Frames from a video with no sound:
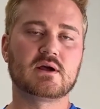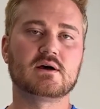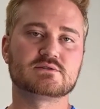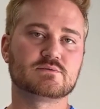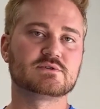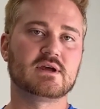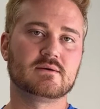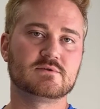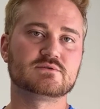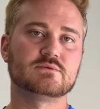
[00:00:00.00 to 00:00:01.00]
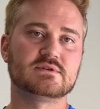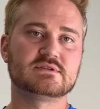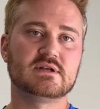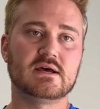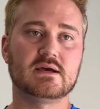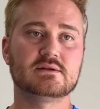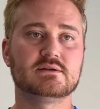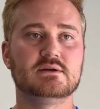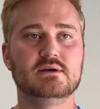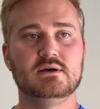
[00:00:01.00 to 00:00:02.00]
customers' cameras will disconnect.
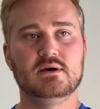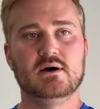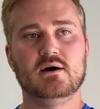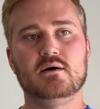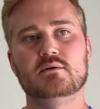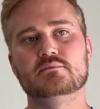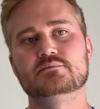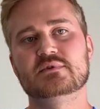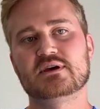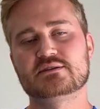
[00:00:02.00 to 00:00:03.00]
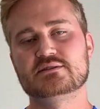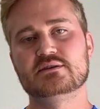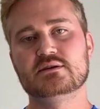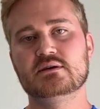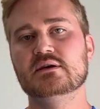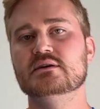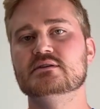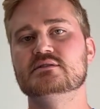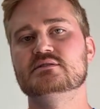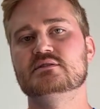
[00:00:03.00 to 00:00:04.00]
Next thing
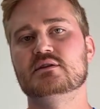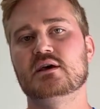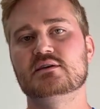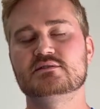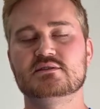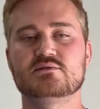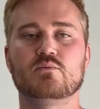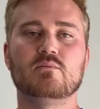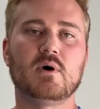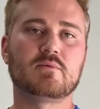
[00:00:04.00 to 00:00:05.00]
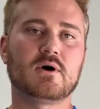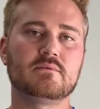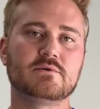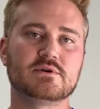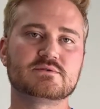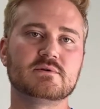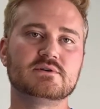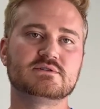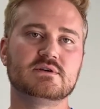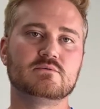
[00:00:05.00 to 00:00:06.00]
is this a problem you're
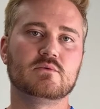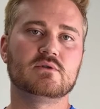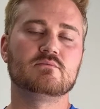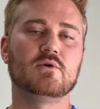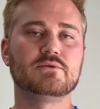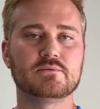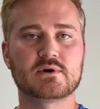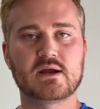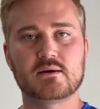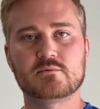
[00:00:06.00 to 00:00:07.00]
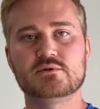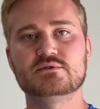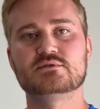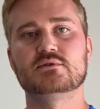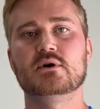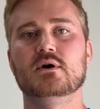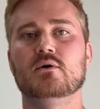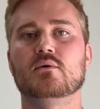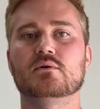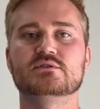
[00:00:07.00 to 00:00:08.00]
experiencing with multiple cameras,
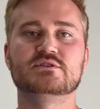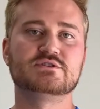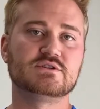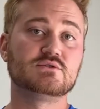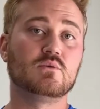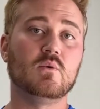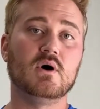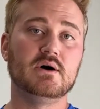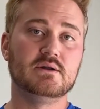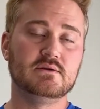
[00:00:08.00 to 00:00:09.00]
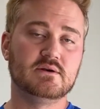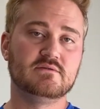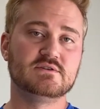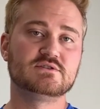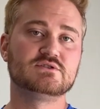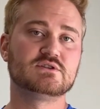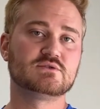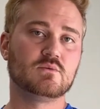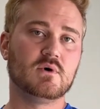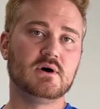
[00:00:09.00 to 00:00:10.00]
or is it just one? If it's
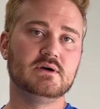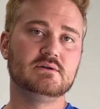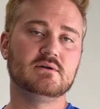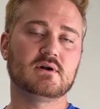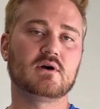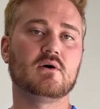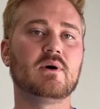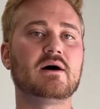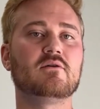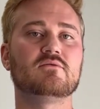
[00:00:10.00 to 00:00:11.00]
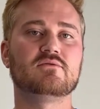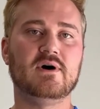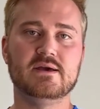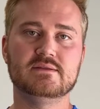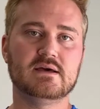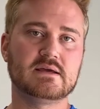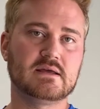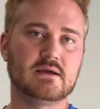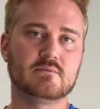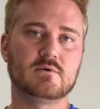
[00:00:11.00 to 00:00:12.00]
just one, go out, find that
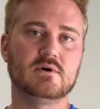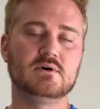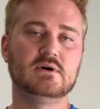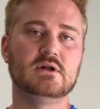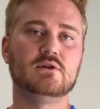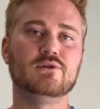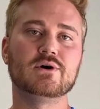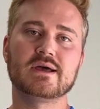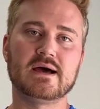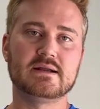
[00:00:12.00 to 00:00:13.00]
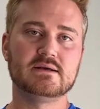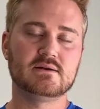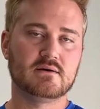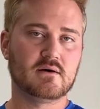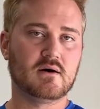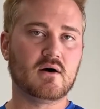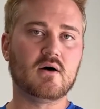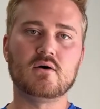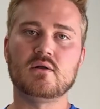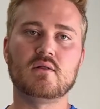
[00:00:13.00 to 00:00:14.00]
camera, look at it.
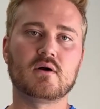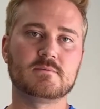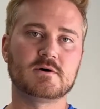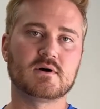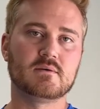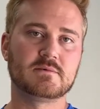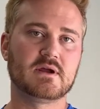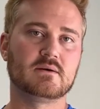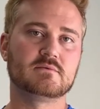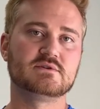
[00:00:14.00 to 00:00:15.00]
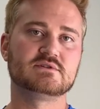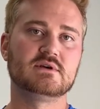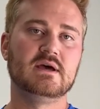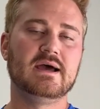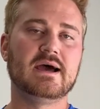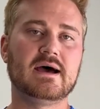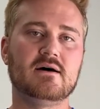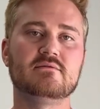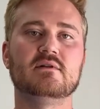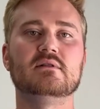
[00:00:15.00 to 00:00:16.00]
All alarm.com cameras
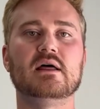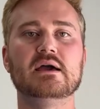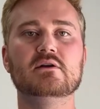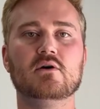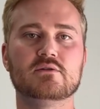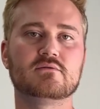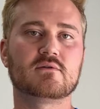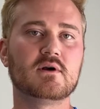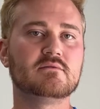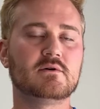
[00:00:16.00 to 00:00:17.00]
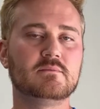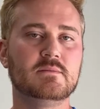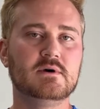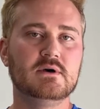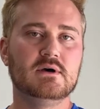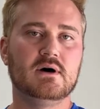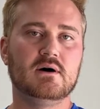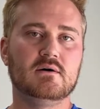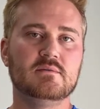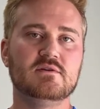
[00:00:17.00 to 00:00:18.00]
have a light on the front of them.
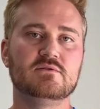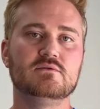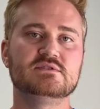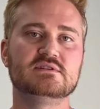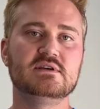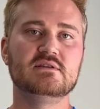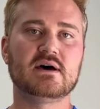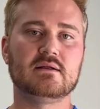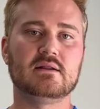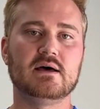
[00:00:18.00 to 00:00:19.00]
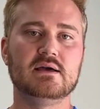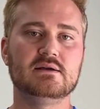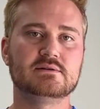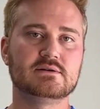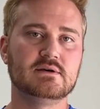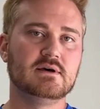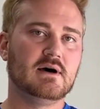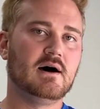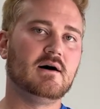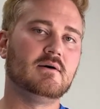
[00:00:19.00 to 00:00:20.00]
If you see that light,
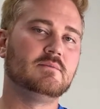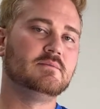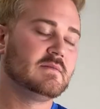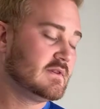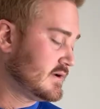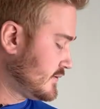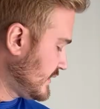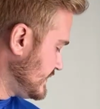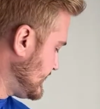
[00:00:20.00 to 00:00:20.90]
and they're right